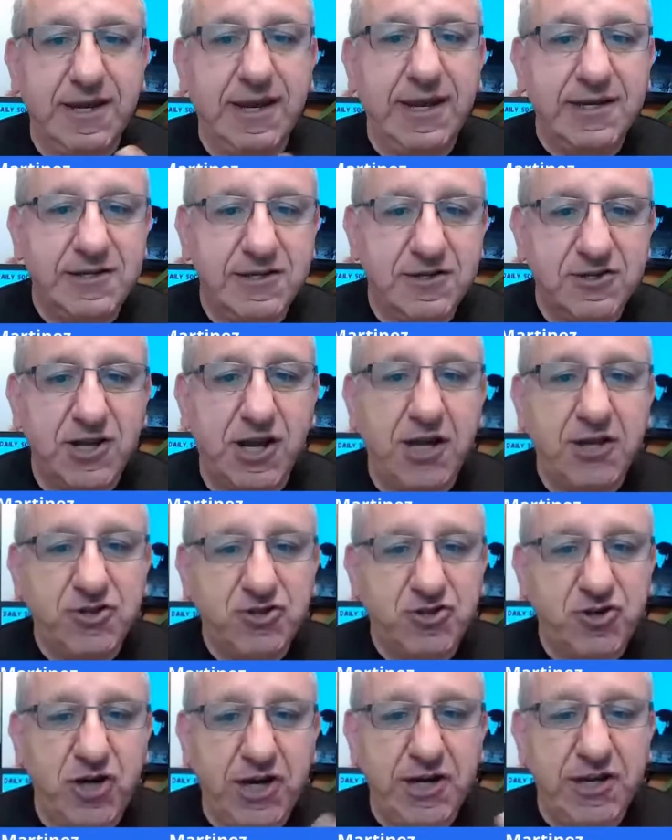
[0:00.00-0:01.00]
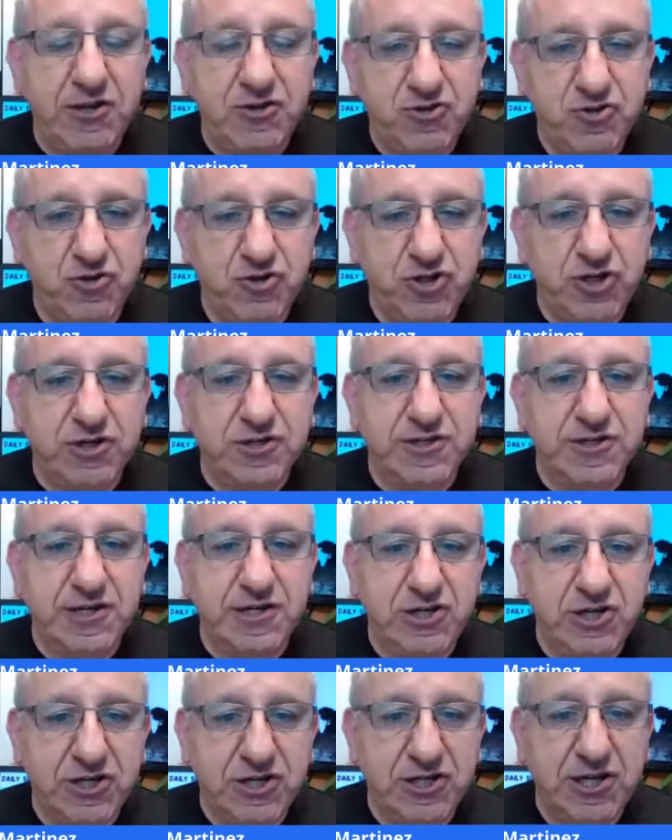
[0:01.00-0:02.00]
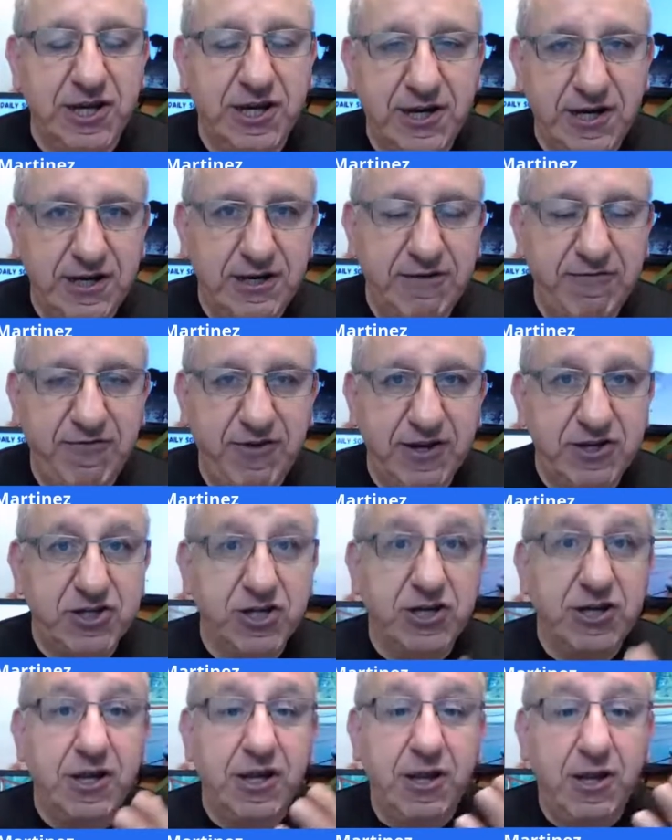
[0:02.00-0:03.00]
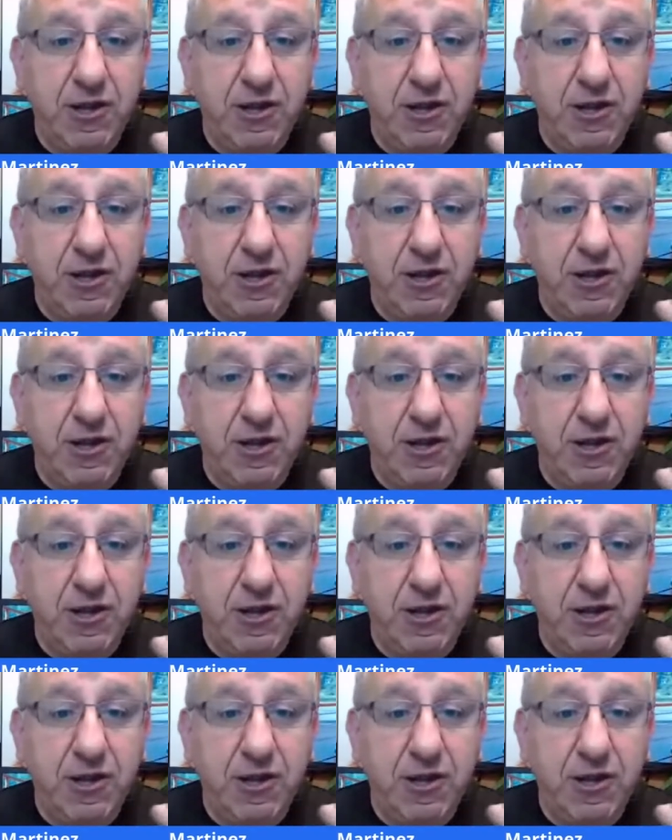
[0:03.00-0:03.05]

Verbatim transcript: exercise, training, socialization, care, and affection.